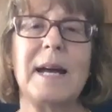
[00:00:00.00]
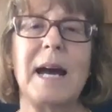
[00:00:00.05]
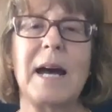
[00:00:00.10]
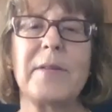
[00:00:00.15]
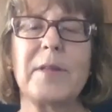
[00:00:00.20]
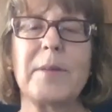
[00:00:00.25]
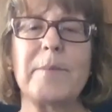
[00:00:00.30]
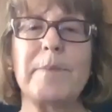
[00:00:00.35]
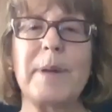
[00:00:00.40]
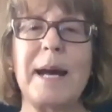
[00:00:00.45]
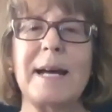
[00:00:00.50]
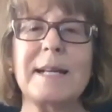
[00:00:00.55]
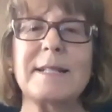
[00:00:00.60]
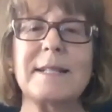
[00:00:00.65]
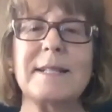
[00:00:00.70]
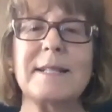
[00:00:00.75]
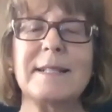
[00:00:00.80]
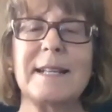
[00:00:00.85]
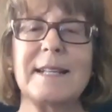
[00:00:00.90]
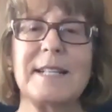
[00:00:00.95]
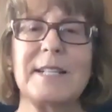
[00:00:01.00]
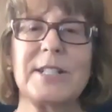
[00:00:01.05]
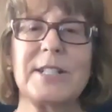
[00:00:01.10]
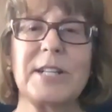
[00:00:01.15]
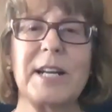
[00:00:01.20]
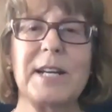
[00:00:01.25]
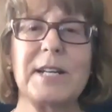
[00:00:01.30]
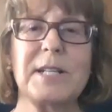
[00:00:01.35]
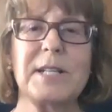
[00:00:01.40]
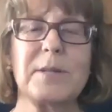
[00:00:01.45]
and the pattern that it
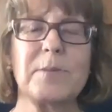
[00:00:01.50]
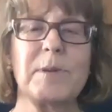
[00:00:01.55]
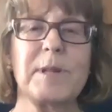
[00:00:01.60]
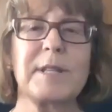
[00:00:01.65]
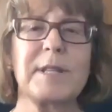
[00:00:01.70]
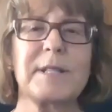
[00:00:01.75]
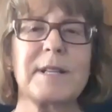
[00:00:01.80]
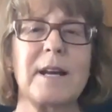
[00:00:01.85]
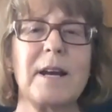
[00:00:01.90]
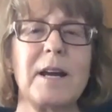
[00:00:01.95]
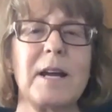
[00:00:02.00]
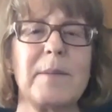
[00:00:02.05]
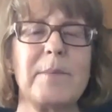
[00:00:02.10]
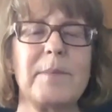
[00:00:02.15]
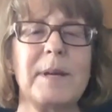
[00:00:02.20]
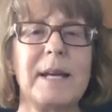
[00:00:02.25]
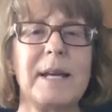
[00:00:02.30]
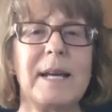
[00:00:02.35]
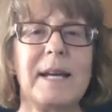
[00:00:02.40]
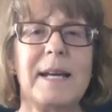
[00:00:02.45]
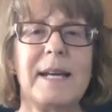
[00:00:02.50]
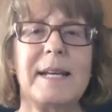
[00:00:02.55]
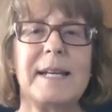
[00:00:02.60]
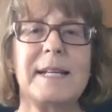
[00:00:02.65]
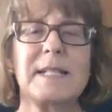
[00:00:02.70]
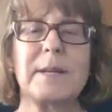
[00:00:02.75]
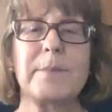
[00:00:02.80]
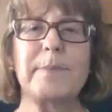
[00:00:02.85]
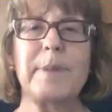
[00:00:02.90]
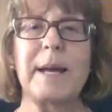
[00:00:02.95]
changes with time.
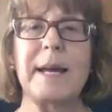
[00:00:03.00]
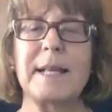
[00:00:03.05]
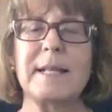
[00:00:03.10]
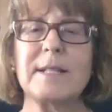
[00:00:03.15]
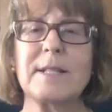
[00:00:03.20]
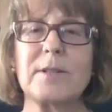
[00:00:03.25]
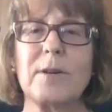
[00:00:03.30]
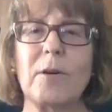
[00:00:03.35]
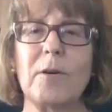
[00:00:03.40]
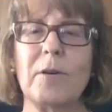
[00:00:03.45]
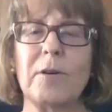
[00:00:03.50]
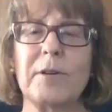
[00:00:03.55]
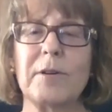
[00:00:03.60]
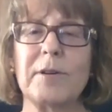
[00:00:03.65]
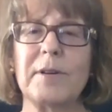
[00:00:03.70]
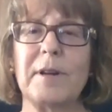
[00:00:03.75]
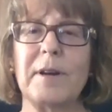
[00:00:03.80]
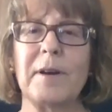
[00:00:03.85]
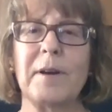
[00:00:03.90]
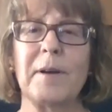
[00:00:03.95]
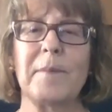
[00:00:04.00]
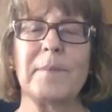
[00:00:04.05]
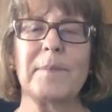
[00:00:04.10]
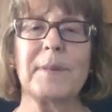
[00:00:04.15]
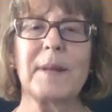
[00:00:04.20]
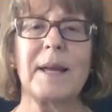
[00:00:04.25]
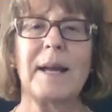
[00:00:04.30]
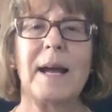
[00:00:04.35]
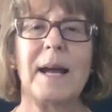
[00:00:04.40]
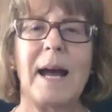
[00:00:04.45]
It depends on
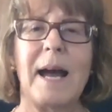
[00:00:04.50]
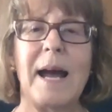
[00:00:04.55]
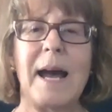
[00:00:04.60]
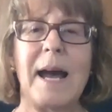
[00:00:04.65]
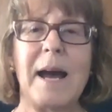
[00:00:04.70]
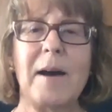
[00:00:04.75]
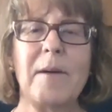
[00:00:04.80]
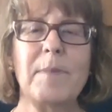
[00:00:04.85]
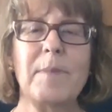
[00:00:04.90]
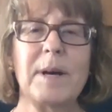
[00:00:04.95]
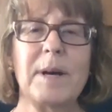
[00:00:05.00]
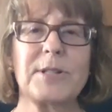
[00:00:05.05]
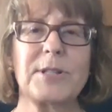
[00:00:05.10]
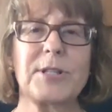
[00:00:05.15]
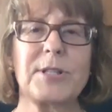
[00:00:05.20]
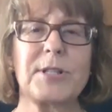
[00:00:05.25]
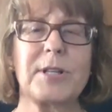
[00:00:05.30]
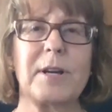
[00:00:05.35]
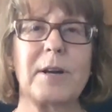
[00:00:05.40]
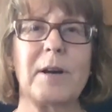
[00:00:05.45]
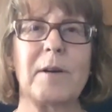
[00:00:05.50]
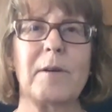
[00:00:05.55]
how much